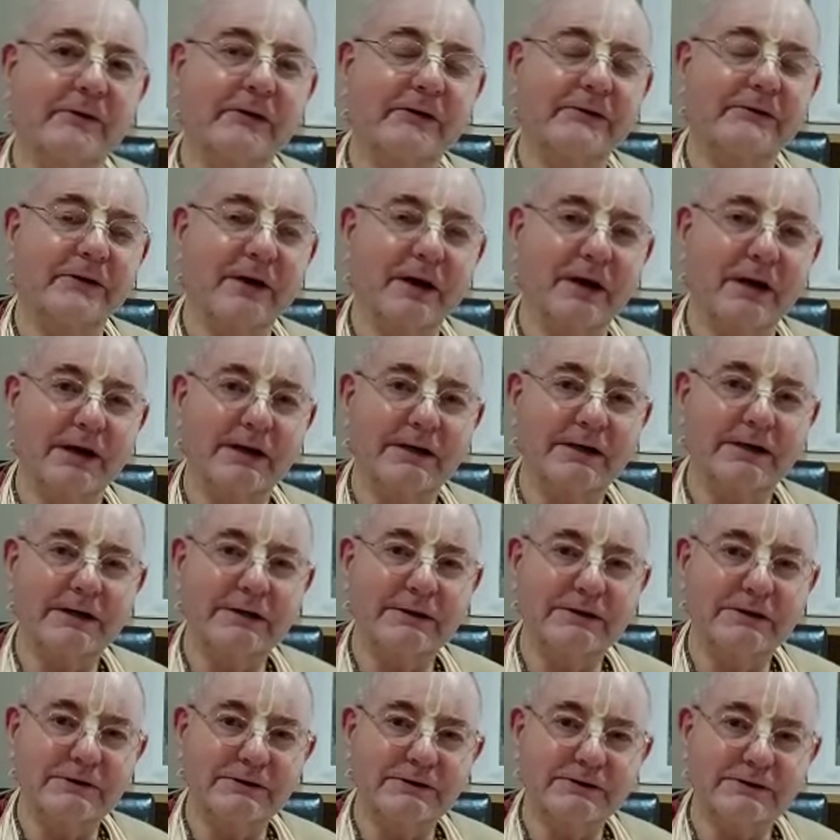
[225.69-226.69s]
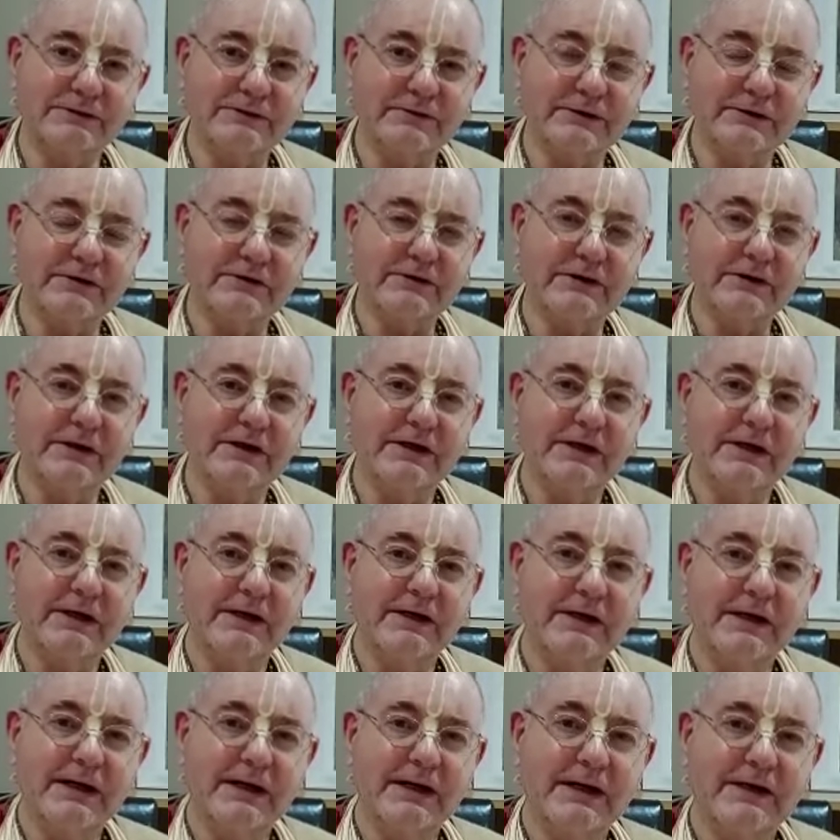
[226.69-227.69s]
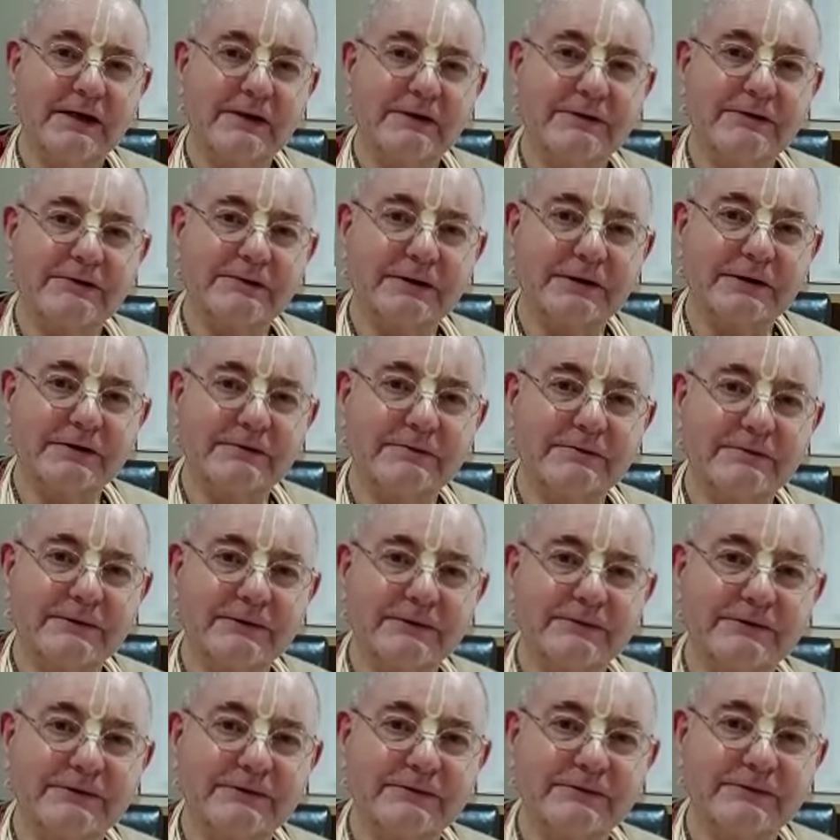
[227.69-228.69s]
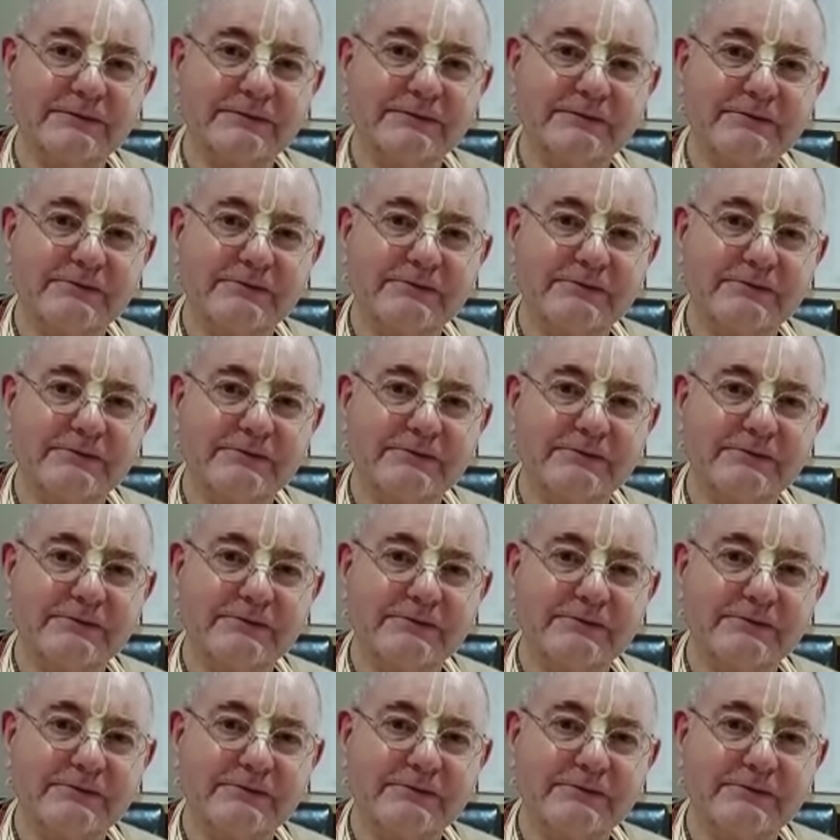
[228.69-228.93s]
the Telangi district, and his limbs